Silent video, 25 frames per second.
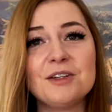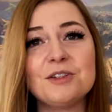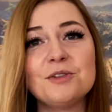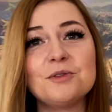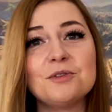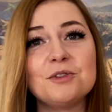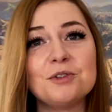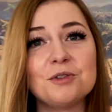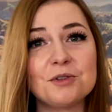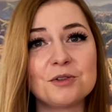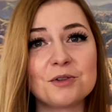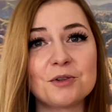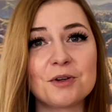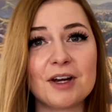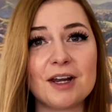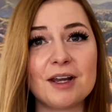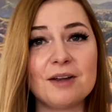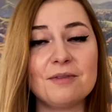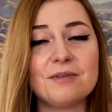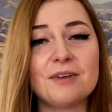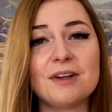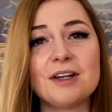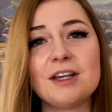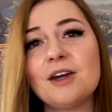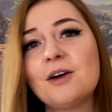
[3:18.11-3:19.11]
you do
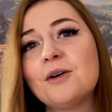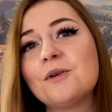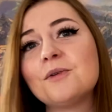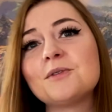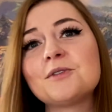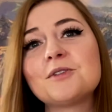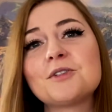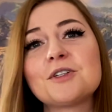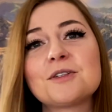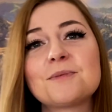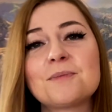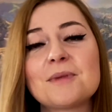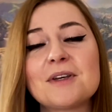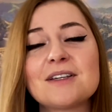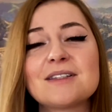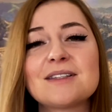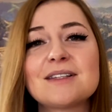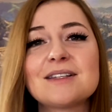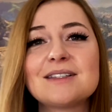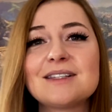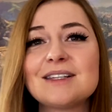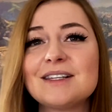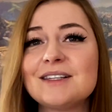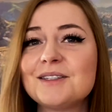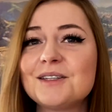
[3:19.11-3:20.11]
create videos just because
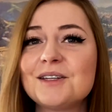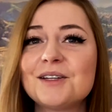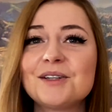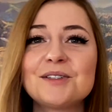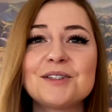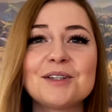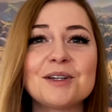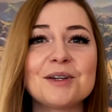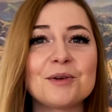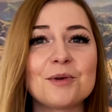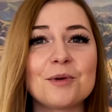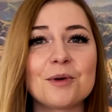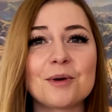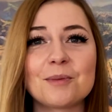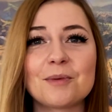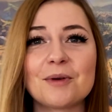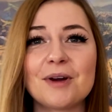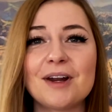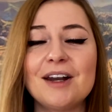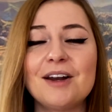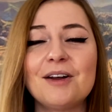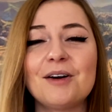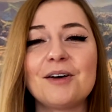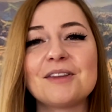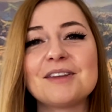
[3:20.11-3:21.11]
it's easier to
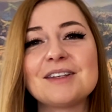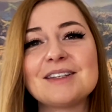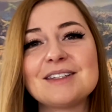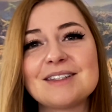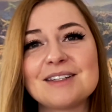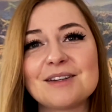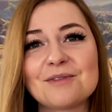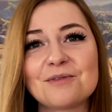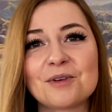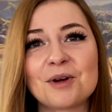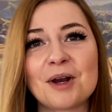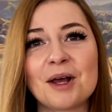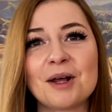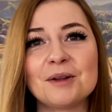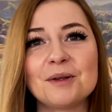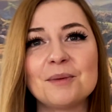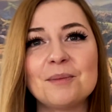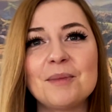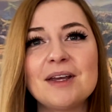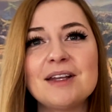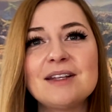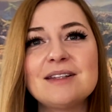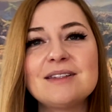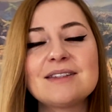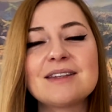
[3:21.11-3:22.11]
incorporate all these different
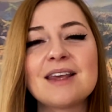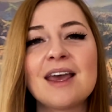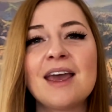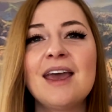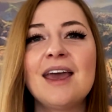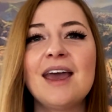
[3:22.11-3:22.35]
elements